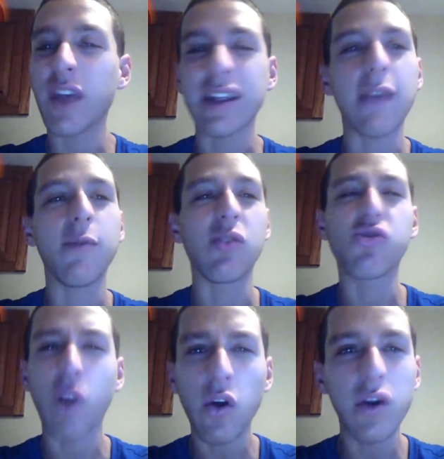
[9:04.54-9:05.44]
like they've been
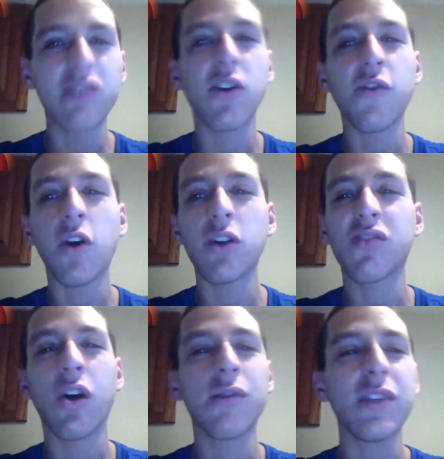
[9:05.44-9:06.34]
struggling so far to
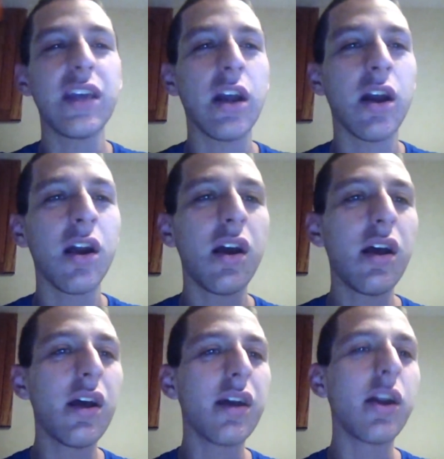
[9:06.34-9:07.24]
start off the year.
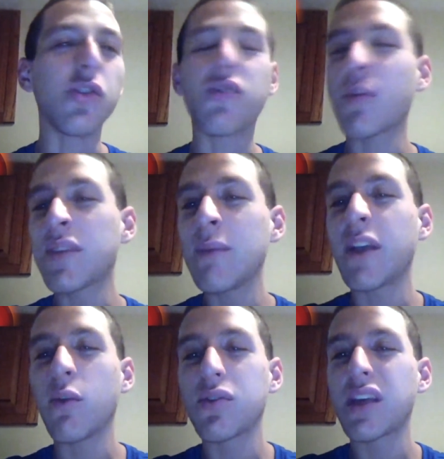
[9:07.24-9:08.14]
Some teams
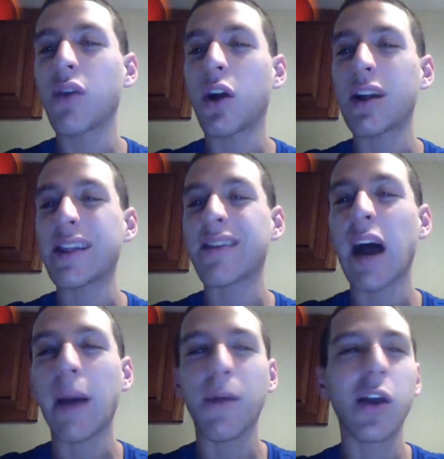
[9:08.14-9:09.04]
that you would think are at the
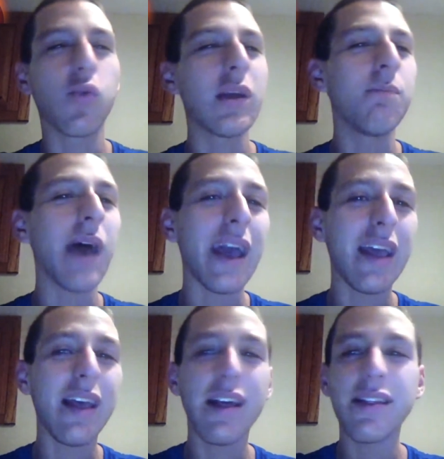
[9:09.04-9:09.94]
top, like Green
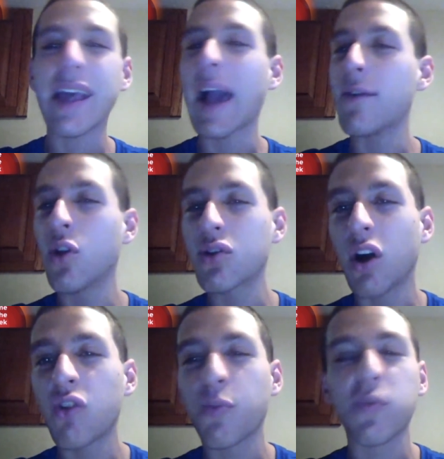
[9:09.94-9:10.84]
Bay, they haven't looked
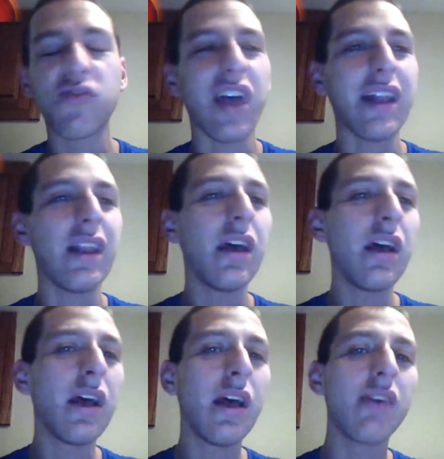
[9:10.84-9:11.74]
100%.
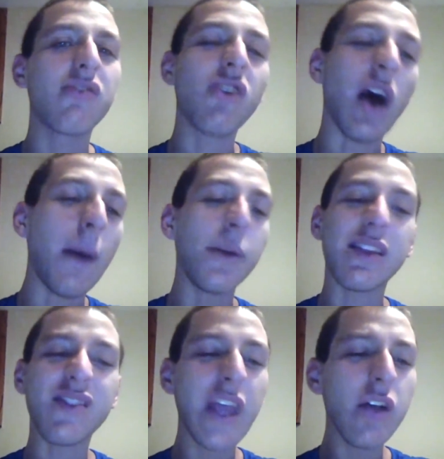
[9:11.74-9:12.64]
So, but
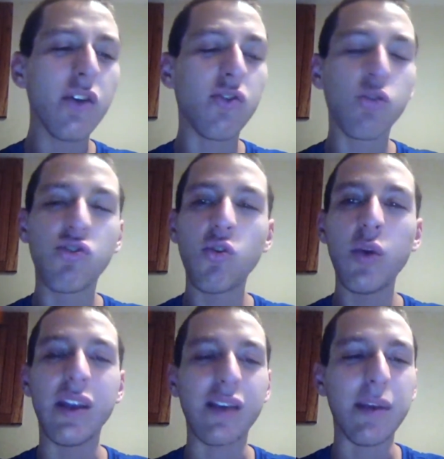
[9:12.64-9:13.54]
the Steelers through 2
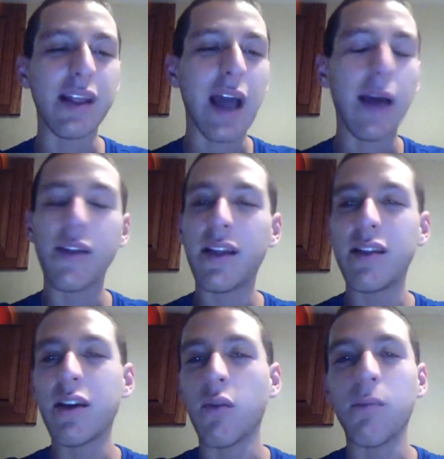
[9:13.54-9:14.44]
weeks,
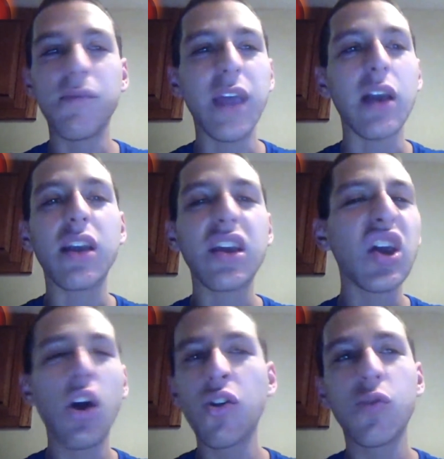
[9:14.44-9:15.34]
they
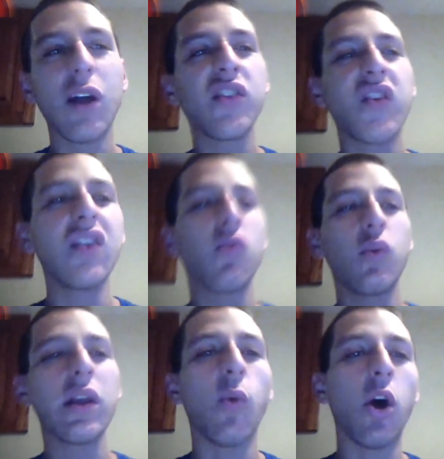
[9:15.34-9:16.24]
killed the Redskins in
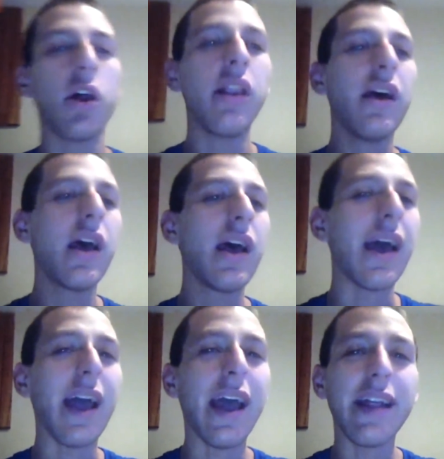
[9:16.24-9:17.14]
week 1,
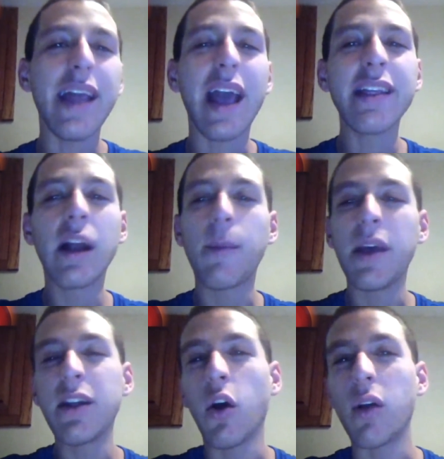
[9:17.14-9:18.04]
and they ended up,
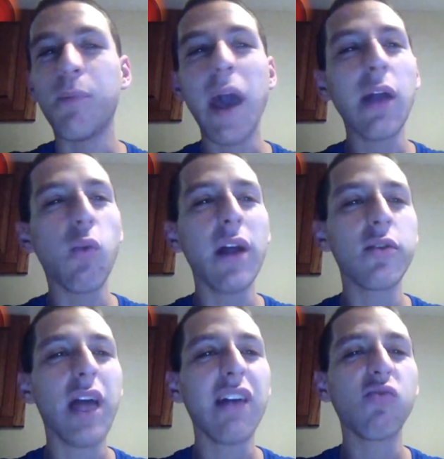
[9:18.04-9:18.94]
in bad
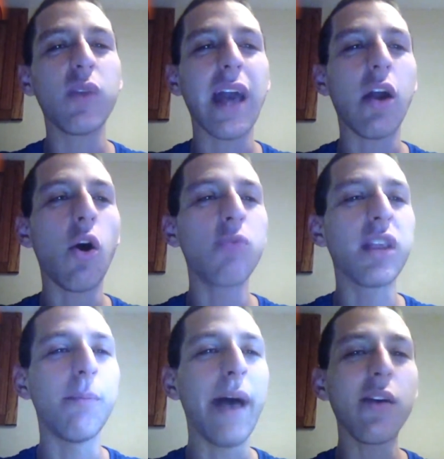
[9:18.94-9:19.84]
weather last week at home to
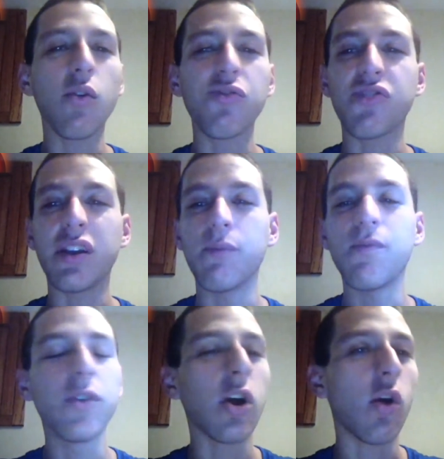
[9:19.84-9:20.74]
the Bengals in
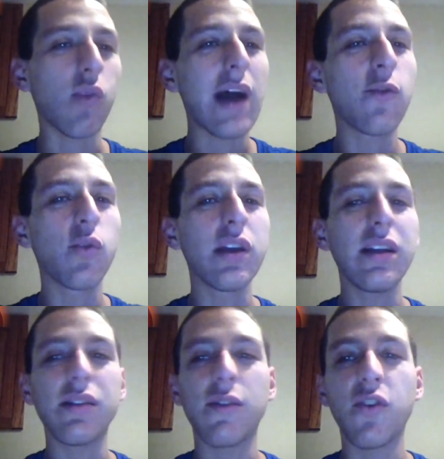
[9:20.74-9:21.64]
a
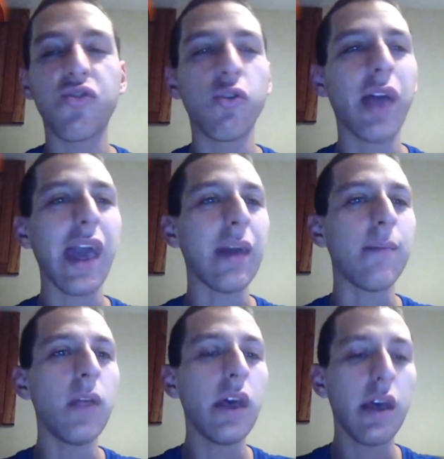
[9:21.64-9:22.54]
rivalry divisional
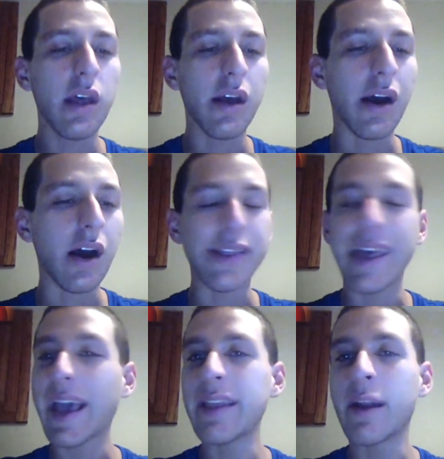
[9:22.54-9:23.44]
game.
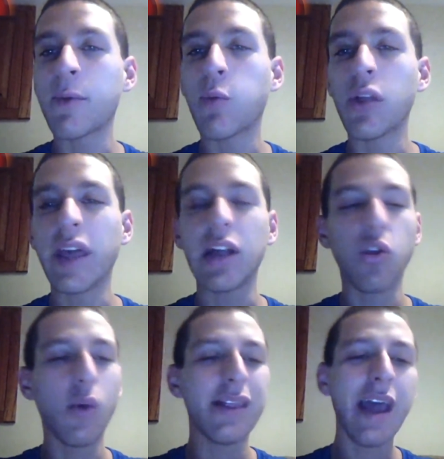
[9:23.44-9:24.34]
They ended up pulling out
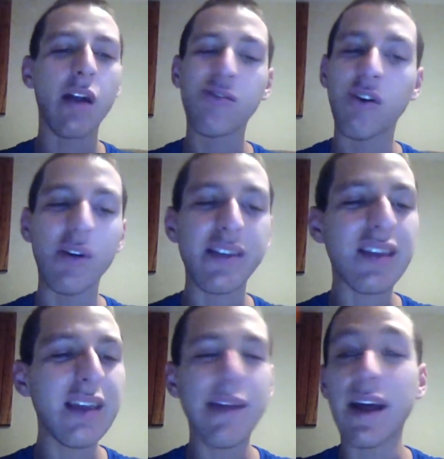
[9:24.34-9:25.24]
the win there. So it's a
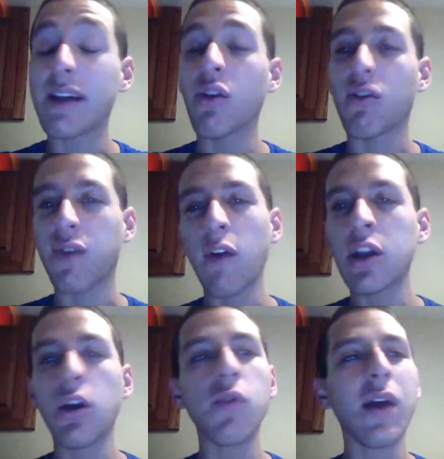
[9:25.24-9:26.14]
team that looks very
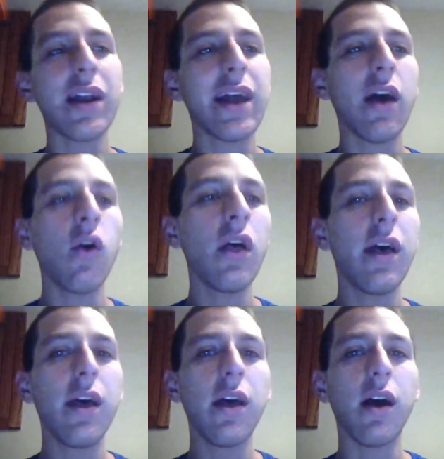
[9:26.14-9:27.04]
good right now.
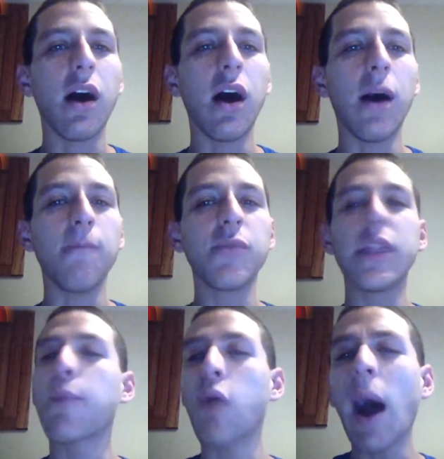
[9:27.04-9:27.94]

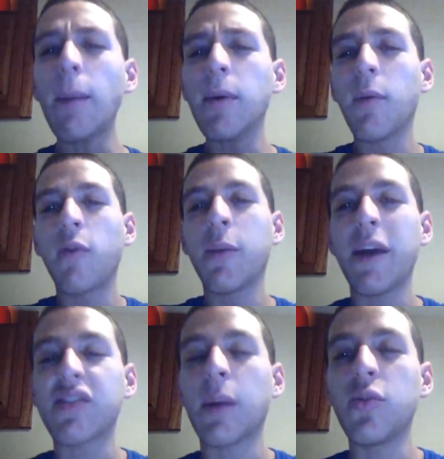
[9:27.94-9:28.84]
Their problem over the
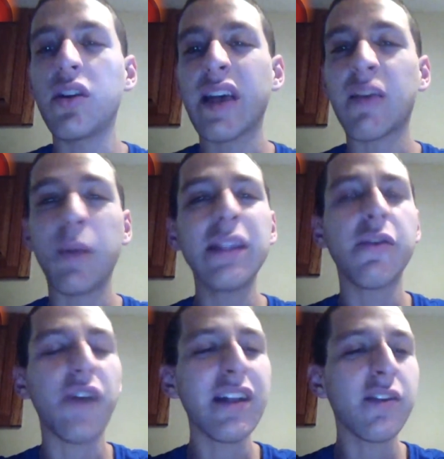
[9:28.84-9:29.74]
past couple of years has been
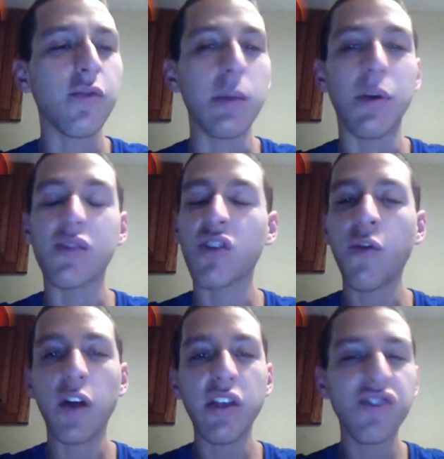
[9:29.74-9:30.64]
defensively, but
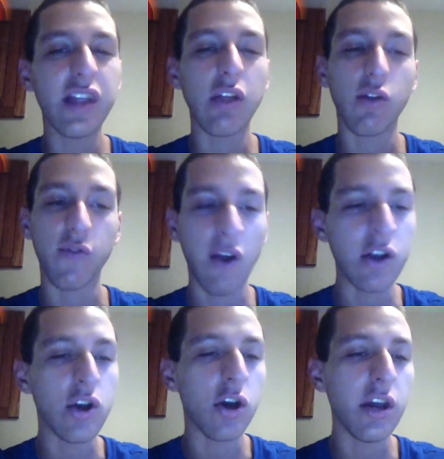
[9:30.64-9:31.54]
so far this year they look
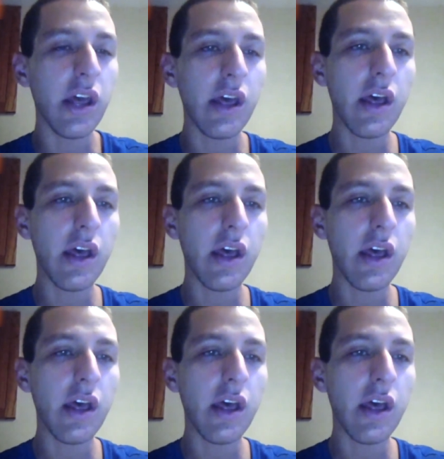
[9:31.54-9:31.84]
very good,